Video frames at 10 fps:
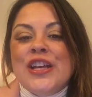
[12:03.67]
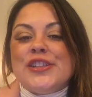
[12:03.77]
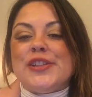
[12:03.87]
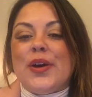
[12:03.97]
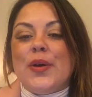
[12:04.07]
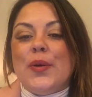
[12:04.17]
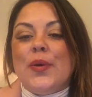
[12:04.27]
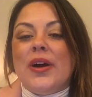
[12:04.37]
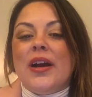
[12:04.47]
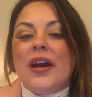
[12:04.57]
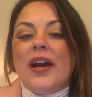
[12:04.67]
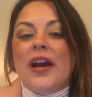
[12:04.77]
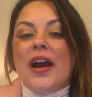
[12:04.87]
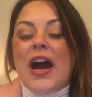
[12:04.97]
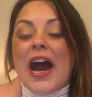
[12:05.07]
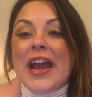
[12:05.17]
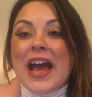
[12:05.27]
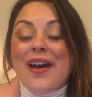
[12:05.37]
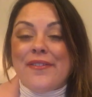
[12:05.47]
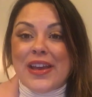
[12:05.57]
So I
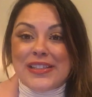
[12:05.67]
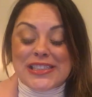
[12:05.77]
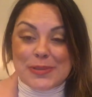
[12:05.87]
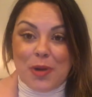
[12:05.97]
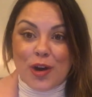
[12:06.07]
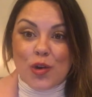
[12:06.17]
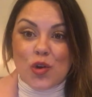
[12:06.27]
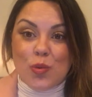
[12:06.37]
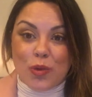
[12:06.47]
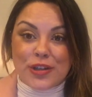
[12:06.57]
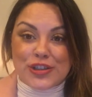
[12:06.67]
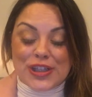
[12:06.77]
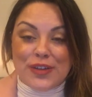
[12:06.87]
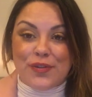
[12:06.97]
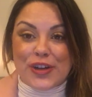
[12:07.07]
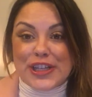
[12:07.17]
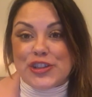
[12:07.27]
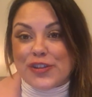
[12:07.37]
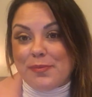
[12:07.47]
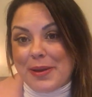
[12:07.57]
have a SMART goal worksheet for
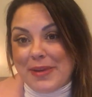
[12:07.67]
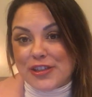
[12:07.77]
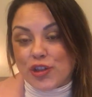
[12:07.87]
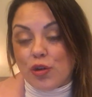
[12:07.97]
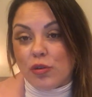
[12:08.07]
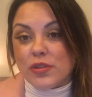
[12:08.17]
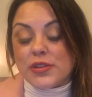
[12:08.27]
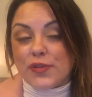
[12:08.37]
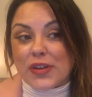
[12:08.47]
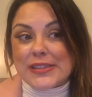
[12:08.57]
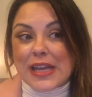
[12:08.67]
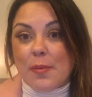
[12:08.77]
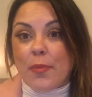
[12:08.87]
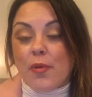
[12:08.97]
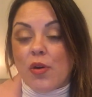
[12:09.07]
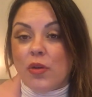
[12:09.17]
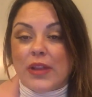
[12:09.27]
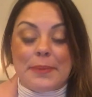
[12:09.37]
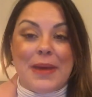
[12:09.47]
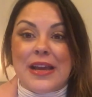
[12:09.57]
each of my major goals. For example,
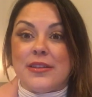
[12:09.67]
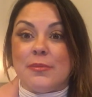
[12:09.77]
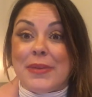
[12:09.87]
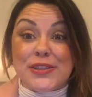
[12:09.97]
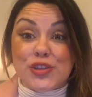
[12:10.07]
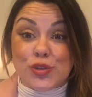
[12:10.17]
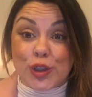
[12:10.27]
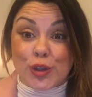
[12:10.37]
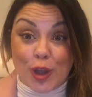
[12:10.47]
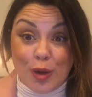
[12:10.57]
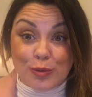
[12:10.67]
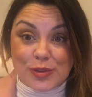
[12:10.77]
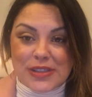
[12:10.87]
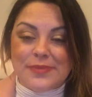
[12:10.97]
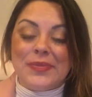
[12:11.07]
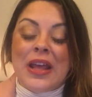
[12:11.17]
like my student loans.